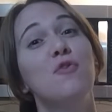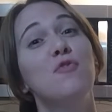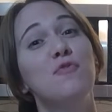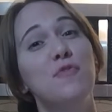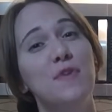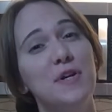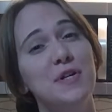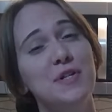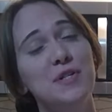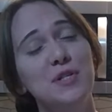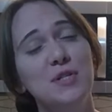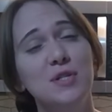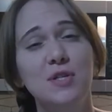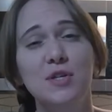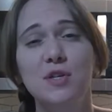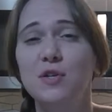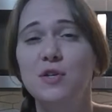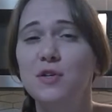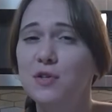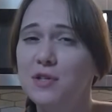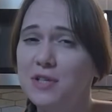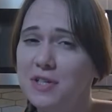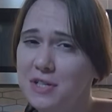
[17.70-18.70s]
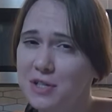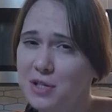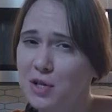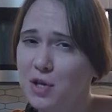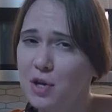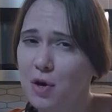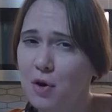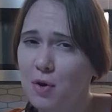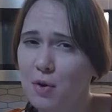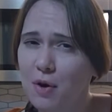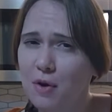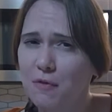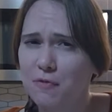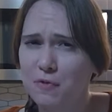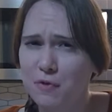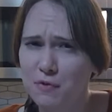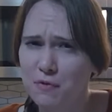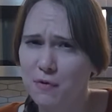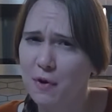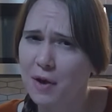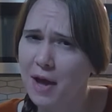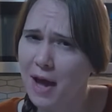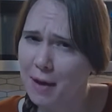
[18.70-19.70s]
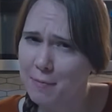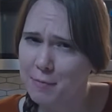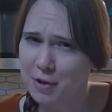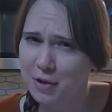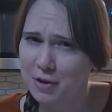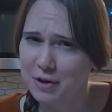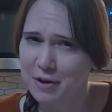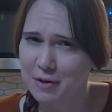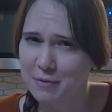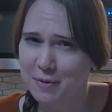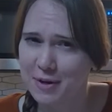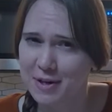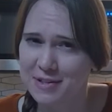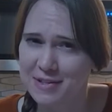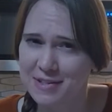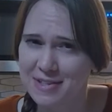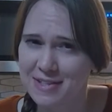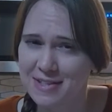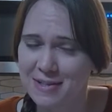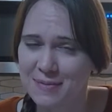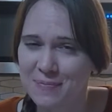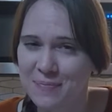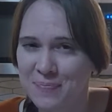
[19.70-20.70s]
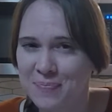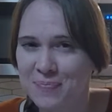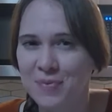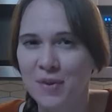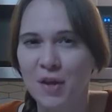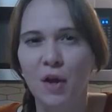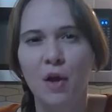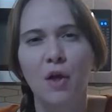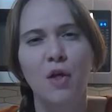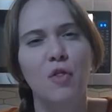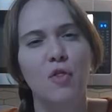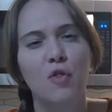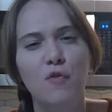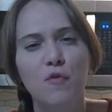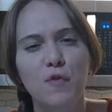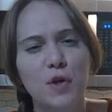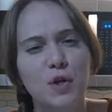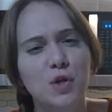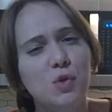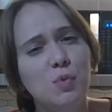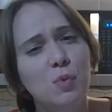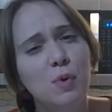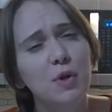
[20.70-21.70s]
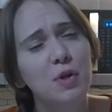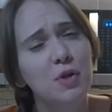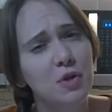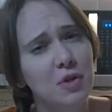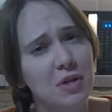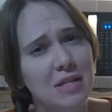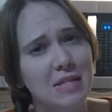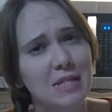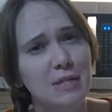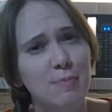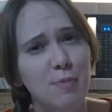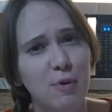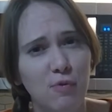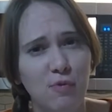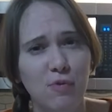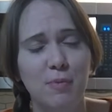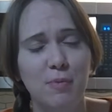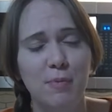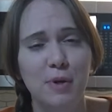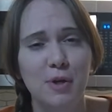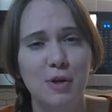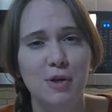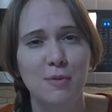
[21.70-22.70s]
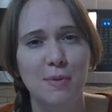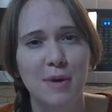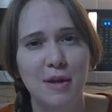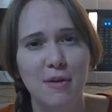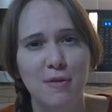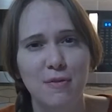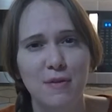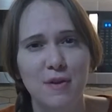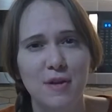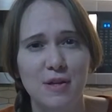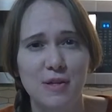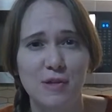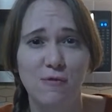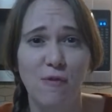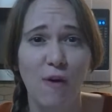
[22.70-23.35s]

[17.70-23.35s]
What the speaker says: First, you'll need to know a few vocabulary words. The first word you need to be familiar with is